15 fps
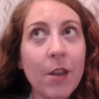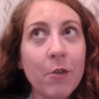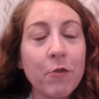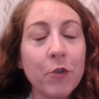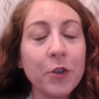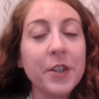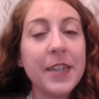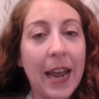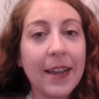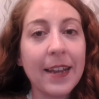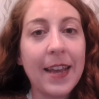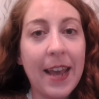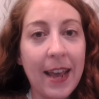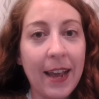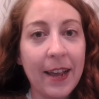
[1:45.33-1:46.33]
run
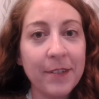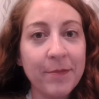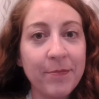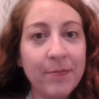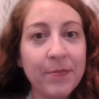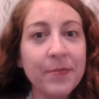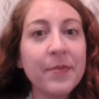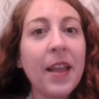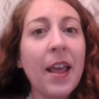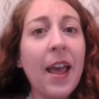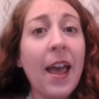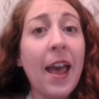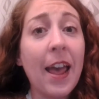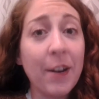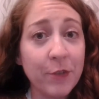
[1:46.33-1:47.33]
10K
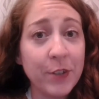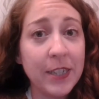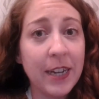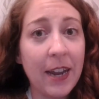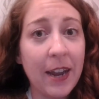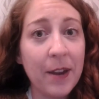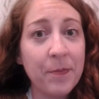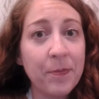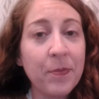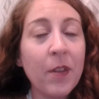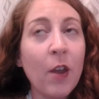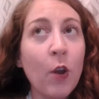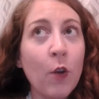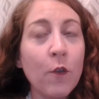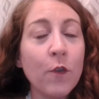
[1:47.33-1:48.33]
every day
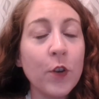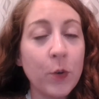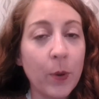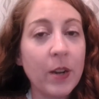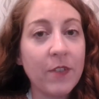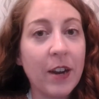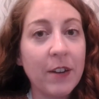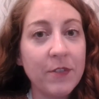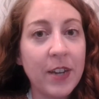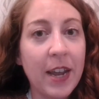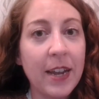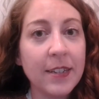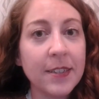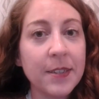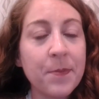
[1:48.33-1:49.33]
for 25
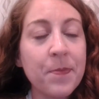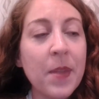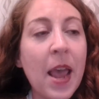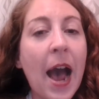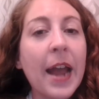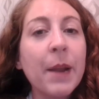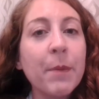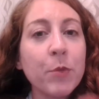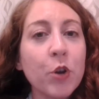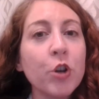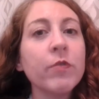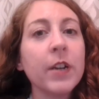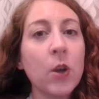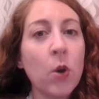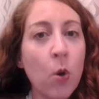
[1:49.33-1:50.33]
days, and I'm going to
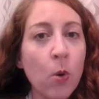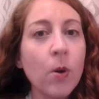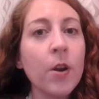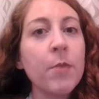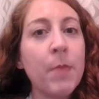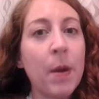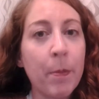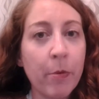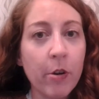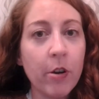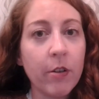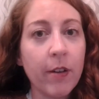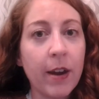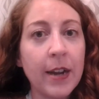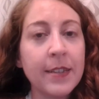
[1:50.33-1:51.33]
record my
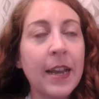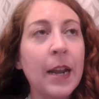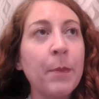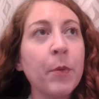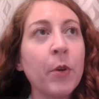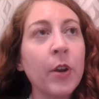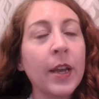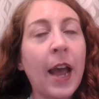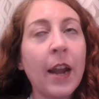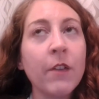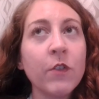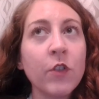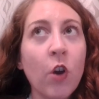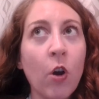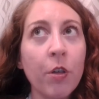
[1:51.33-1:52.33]
progress, and I'm going to kind
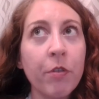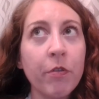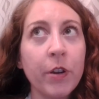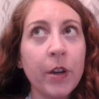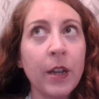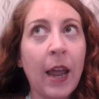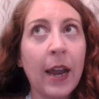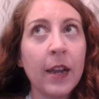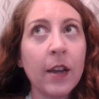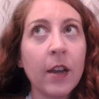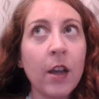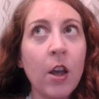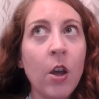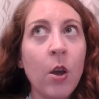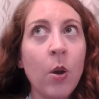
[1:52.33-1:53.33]
of go through like
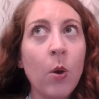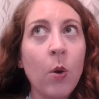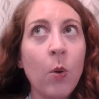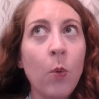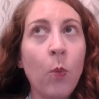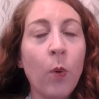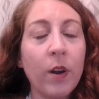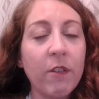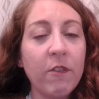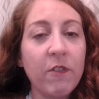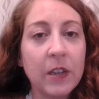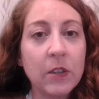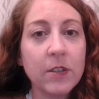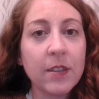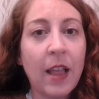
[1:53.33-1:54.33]
what it
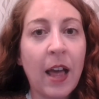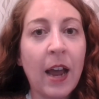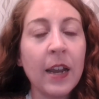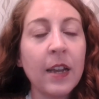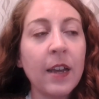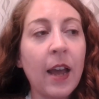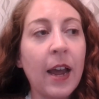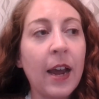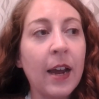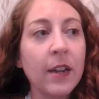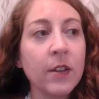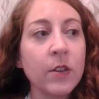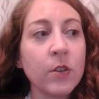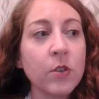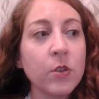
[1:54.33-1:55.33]
feels like
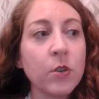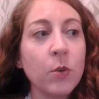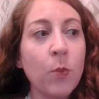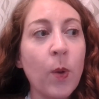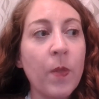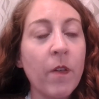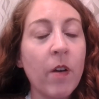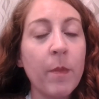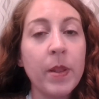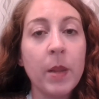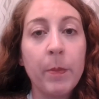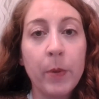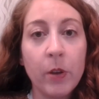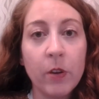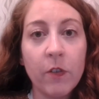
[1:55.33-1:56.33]
and whether I'm in the
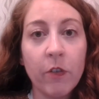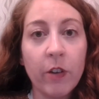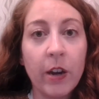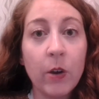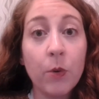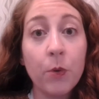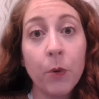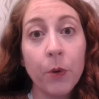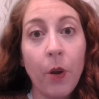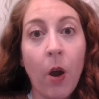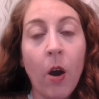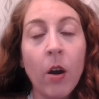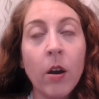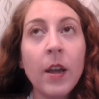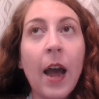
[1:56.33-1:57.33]
mood for it or
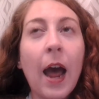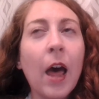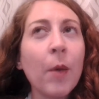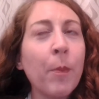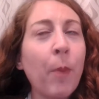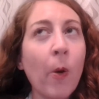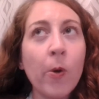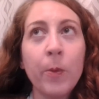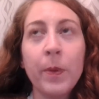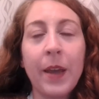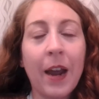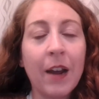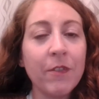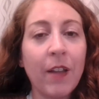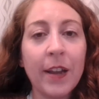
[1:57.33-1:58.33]
not. I'll probably
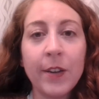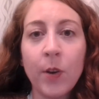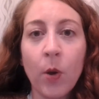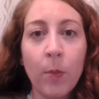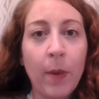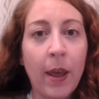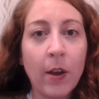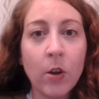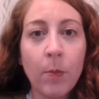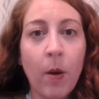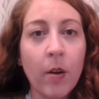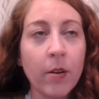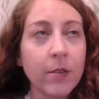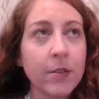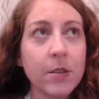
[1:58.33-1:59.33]
have like no makeup
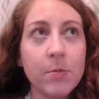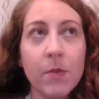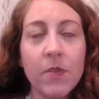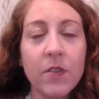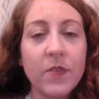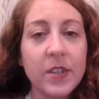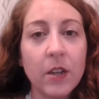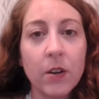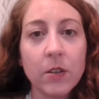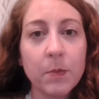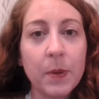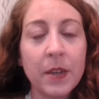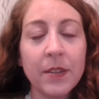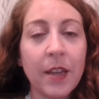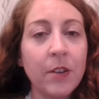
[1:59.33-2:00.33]
on some of the videos
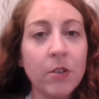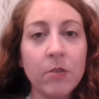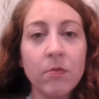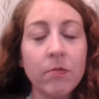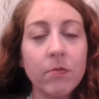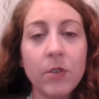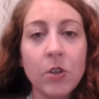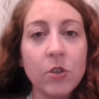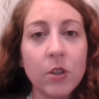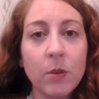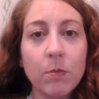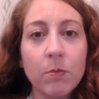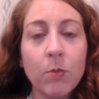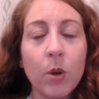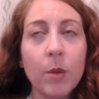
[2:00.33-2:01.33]
because I don't
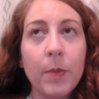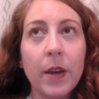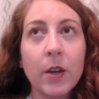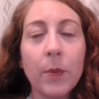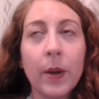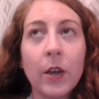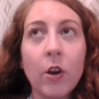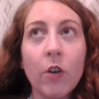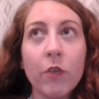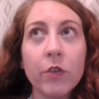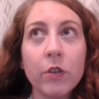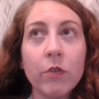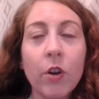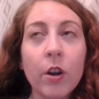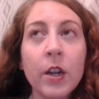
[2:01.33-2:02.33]
usually wear makeup when I go
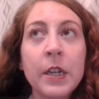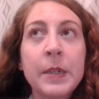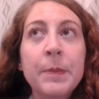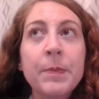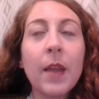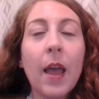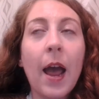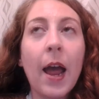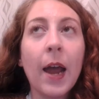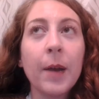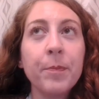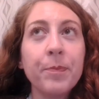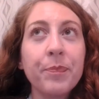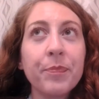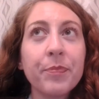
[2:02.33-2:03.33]
for a run.
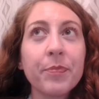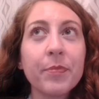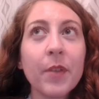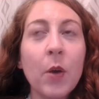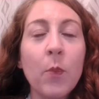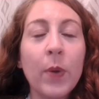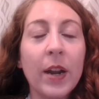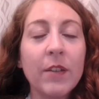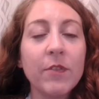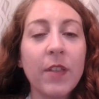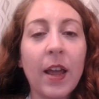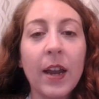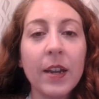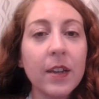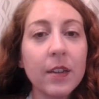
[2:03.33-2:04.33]
And when I've
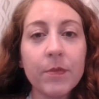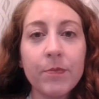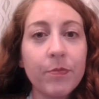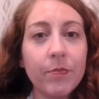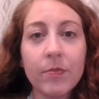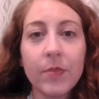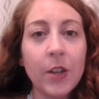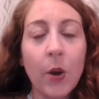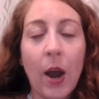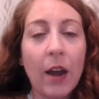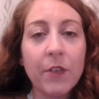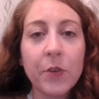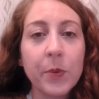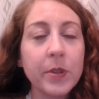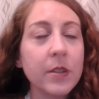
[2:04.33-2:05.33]
like,
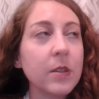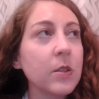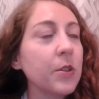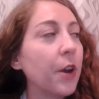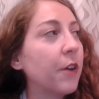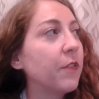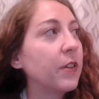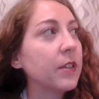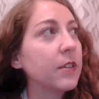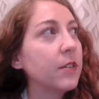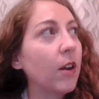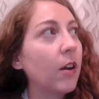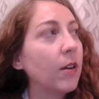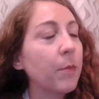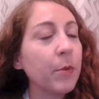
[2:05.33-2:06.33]
afterwards and stuff, it's
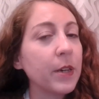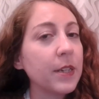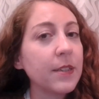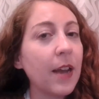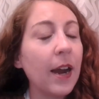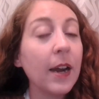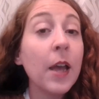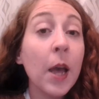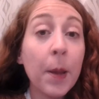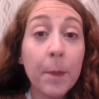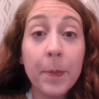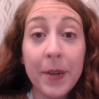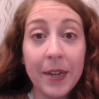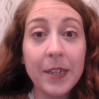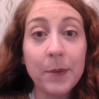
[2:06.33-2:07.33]
not a pretty sight.
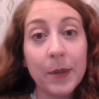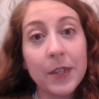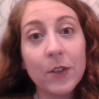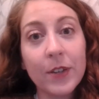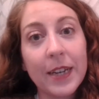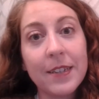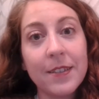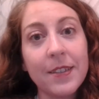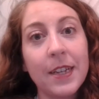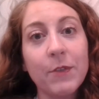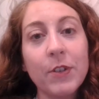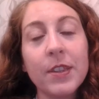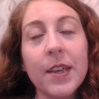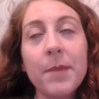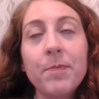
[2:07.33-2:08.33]
But anyway, you'll get to see
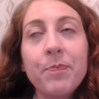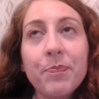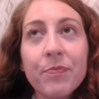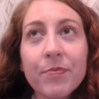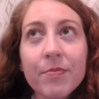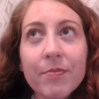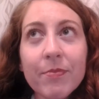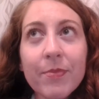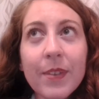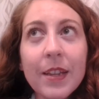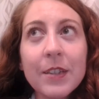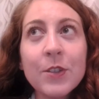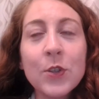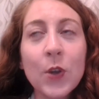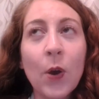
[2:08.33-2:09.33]
everything.
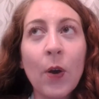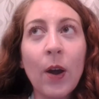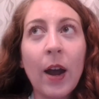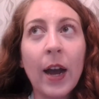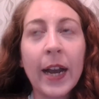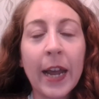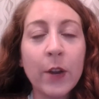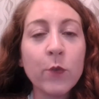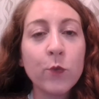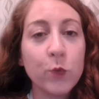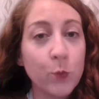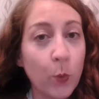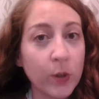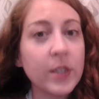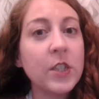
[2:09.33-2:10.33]
So I kind
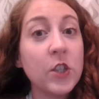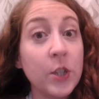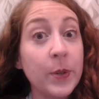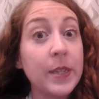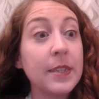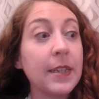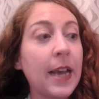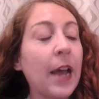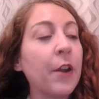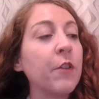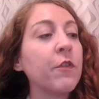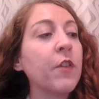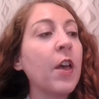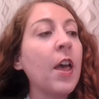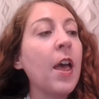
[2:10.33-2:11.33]
of wanted to do it to kind
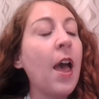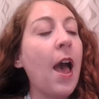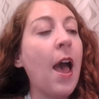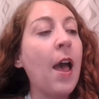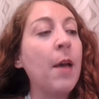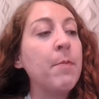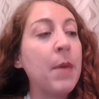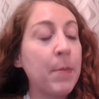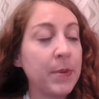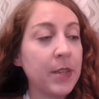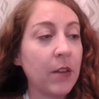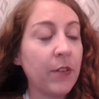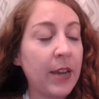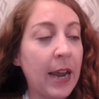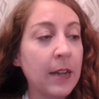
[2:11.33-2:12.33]
of make
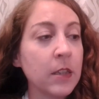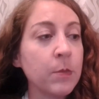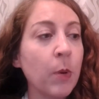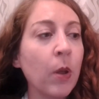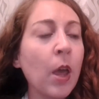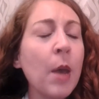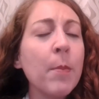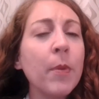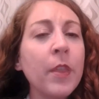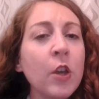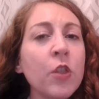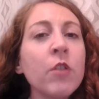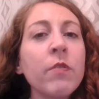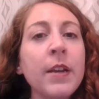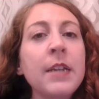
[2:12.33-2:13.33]
myself accountable. But the
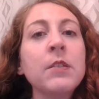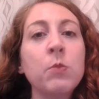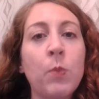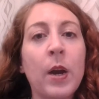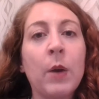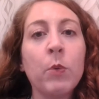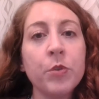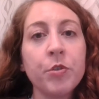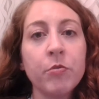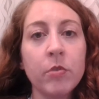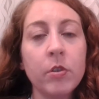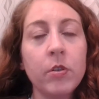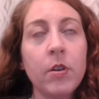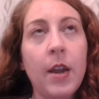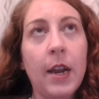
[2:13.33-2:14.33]
other reason why I want to
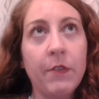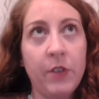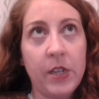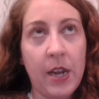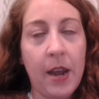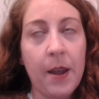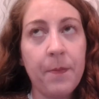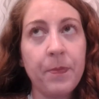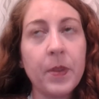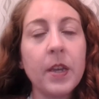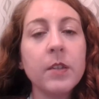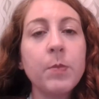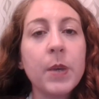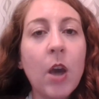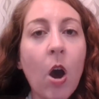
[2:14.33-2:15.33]
run every day
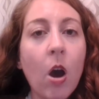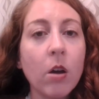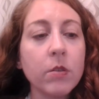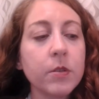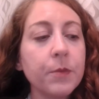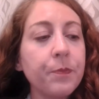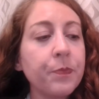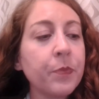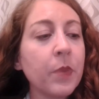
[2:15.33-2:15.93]
is because